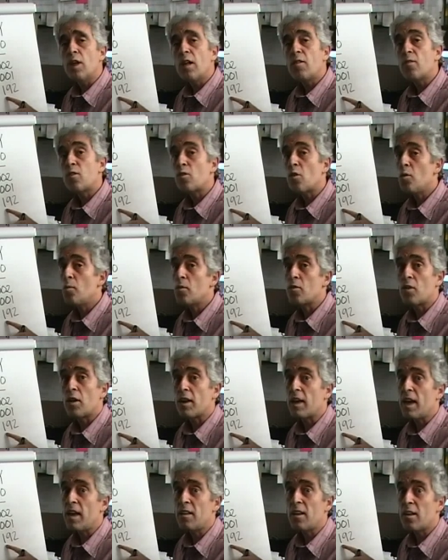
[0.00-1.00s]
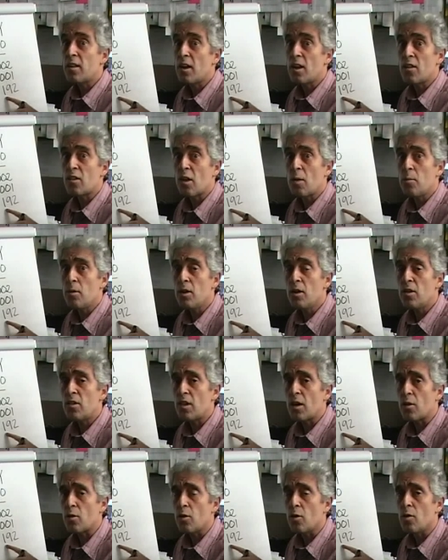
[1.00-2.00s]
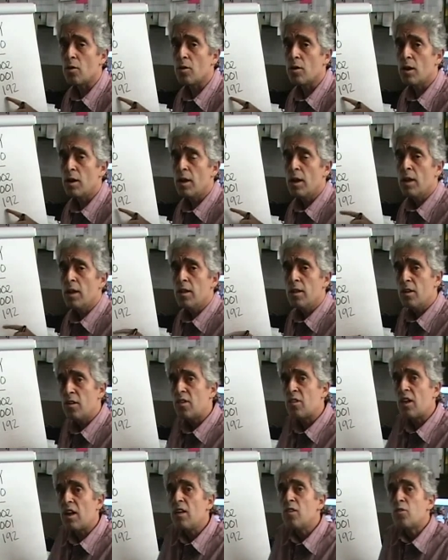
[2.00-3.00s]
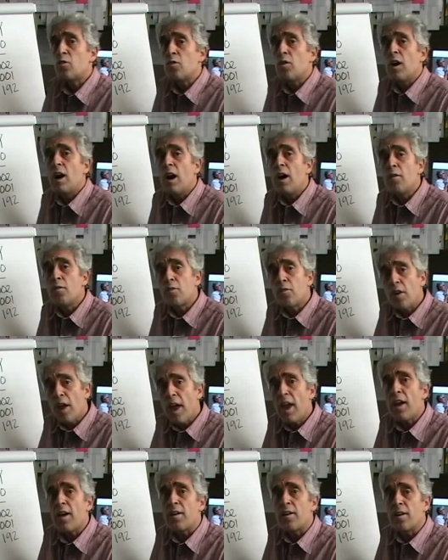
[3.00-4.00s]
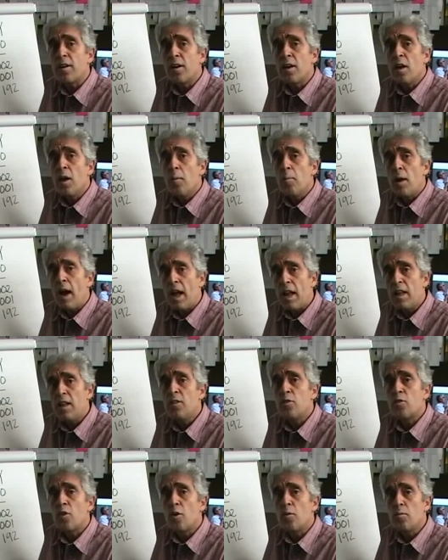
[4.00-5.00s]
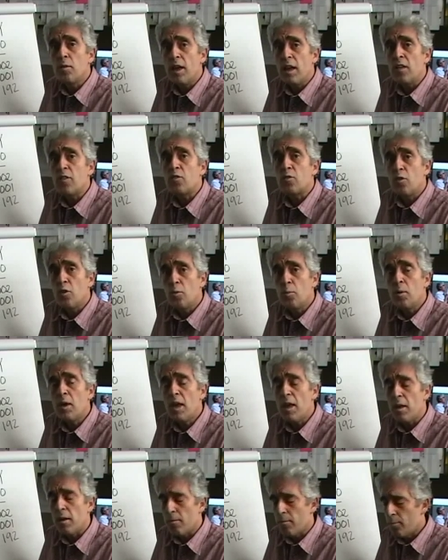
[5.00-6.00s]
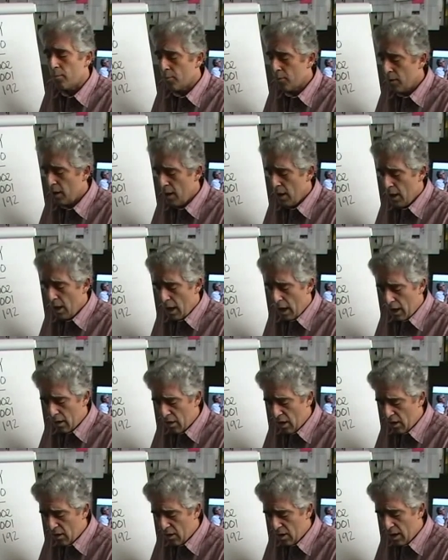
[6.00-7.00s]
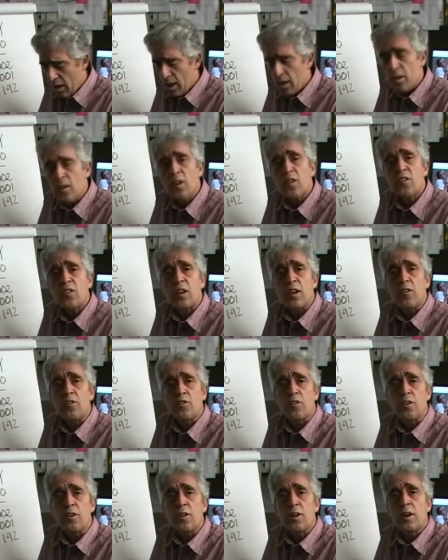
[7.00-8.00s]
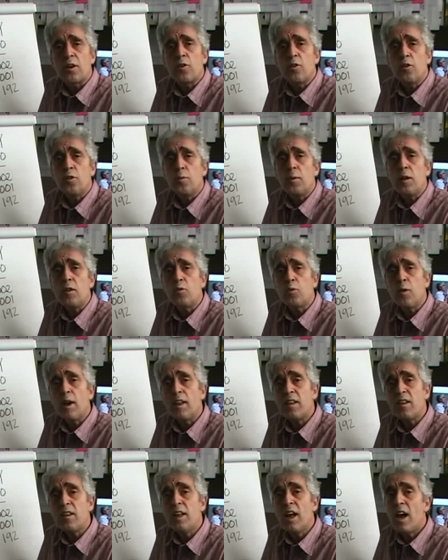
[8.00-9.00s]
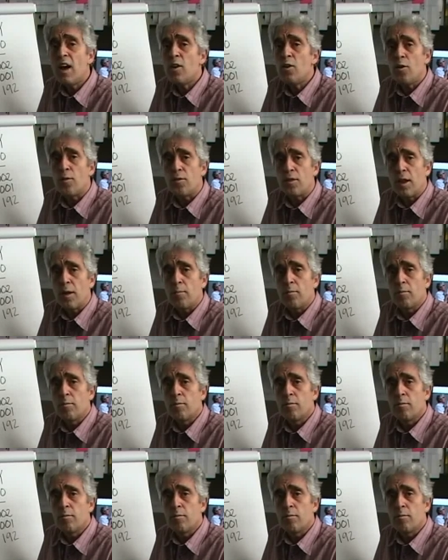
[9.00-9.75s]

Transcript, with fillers: That was almost like 800 some years ago. This tells you how rare palindrome dates could be. As I said, in this century, there are going to be 29 of them.